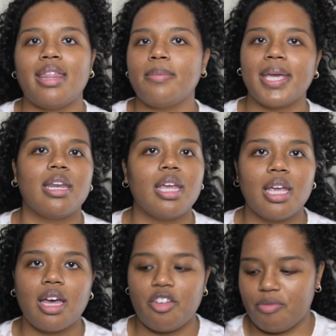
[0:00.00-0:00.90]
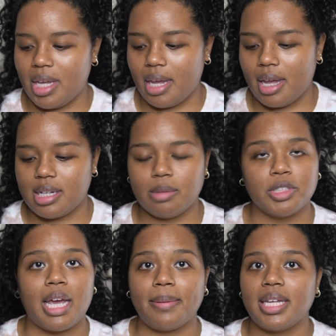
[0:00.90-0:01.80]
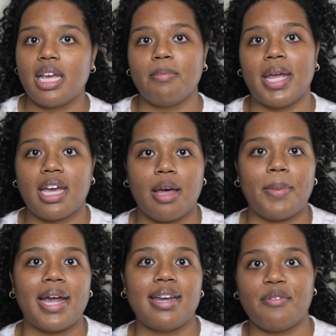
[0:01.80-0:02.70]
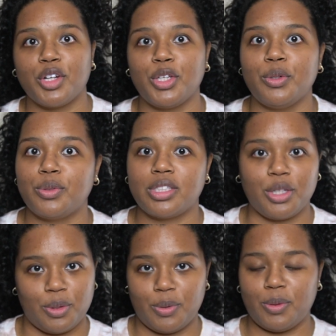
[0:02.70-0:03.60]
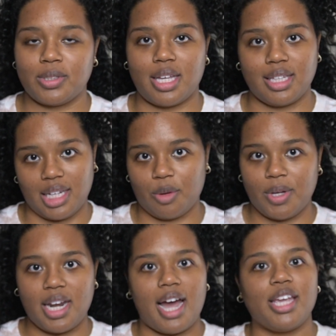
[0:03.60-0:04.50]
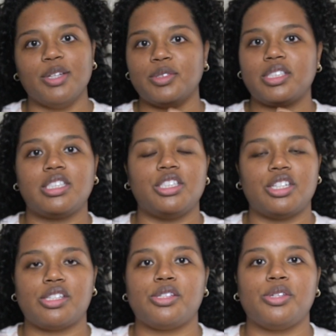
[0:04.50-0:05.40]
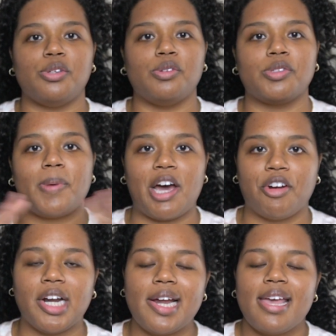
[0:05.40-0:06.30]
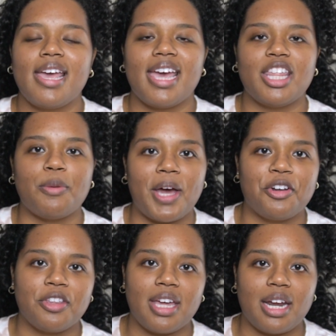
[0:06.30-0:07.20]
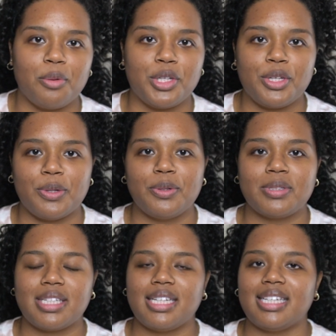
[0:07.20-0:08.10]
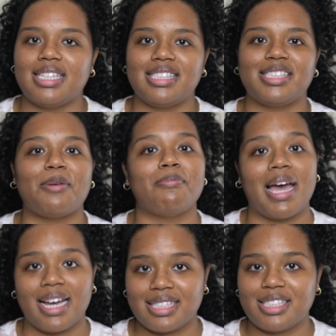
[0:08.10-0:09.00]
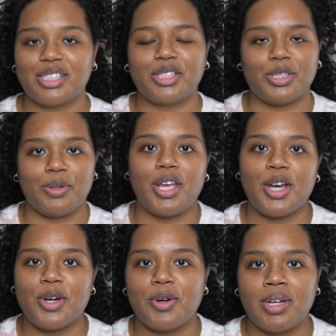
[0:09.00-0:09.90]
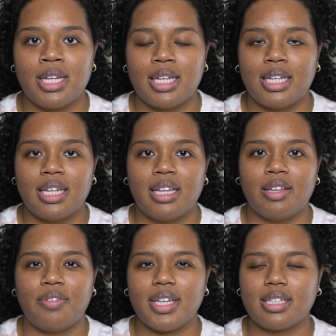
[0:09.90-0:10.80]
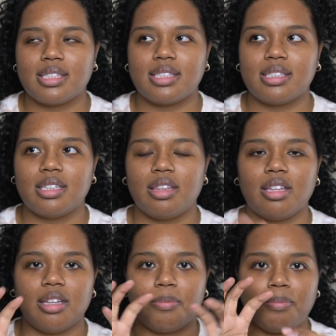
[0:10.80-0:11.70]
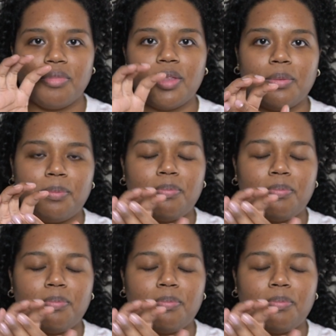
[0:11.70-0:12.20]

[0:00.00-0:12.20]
the beginning of me double dabbling in makeup, I never used to use liquid. I used to just use powder, and the powder that I would use is MAC's Studio Fix, the